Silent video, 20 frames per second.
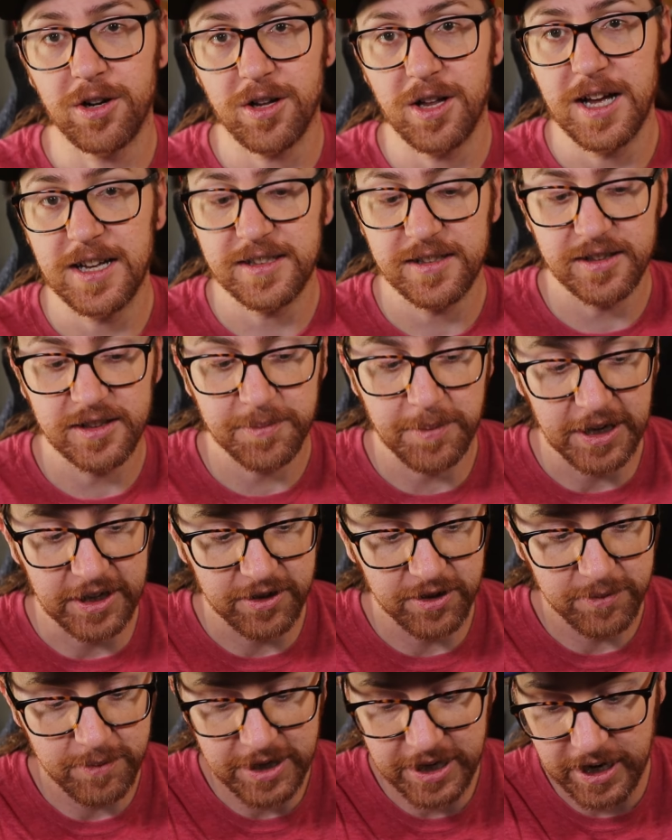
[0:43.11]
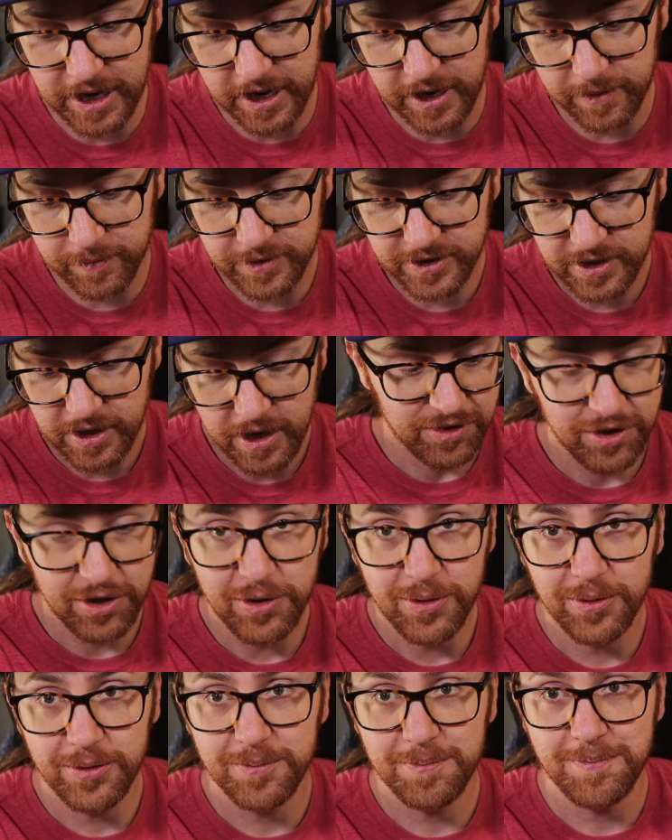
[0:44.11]
Classics by Goodman Games
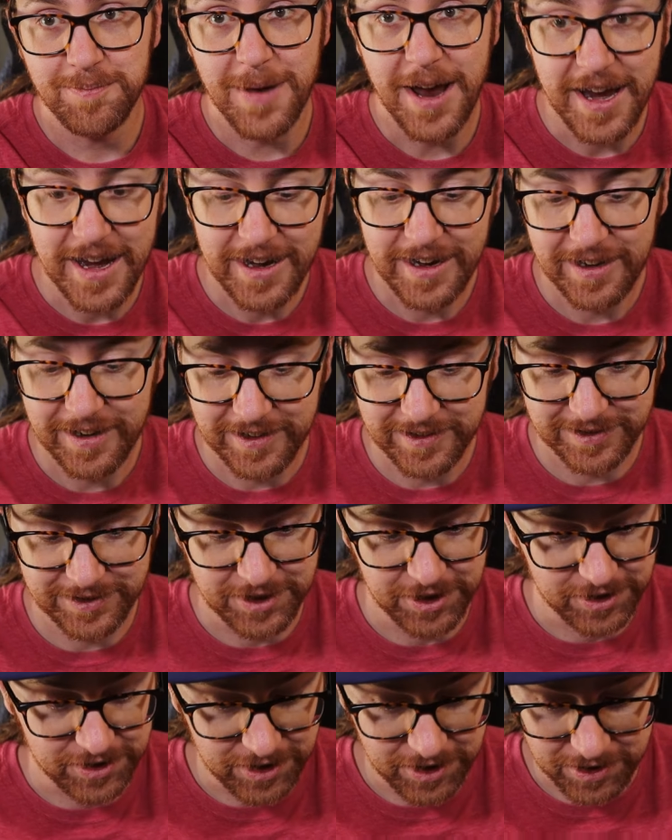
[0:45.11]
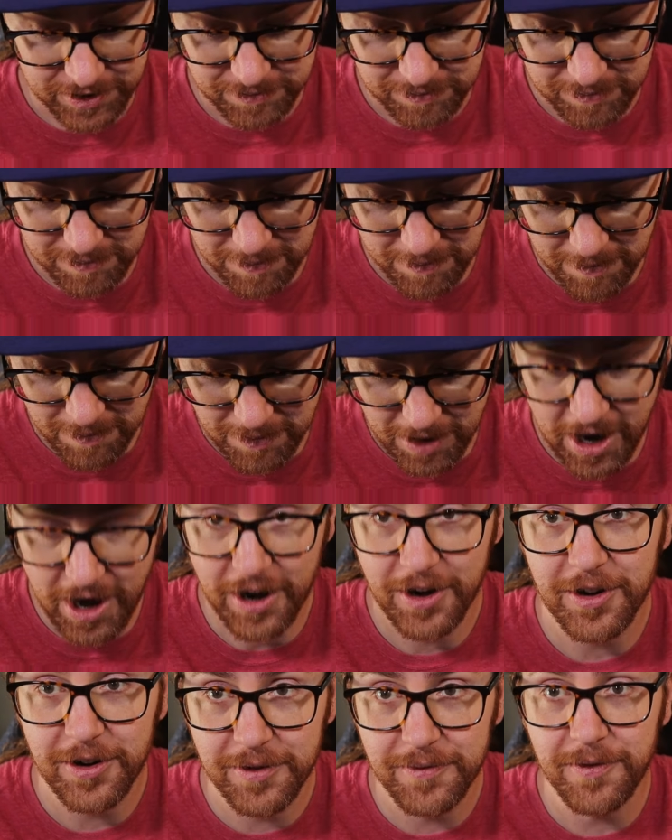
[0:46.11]
to make just a
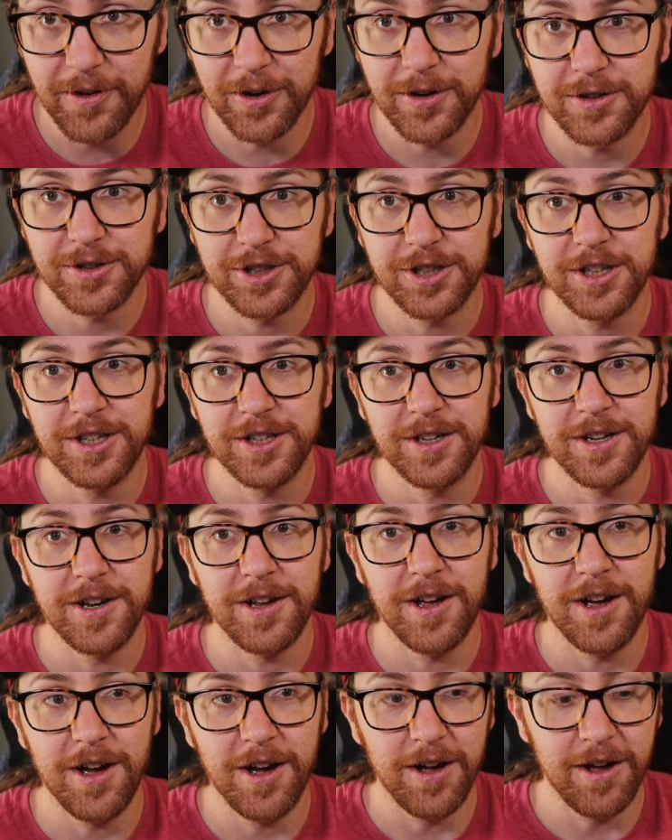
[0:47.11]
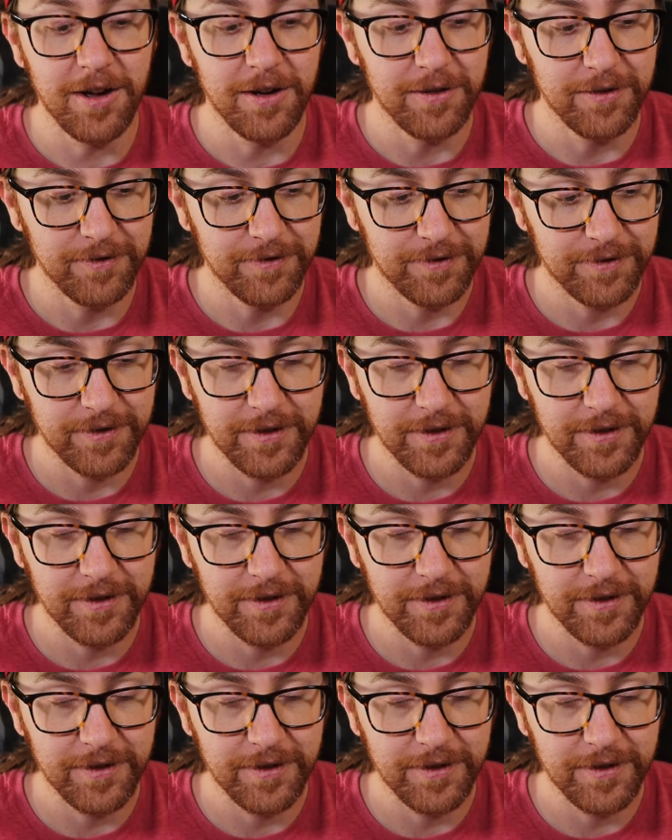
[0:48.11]
modern version of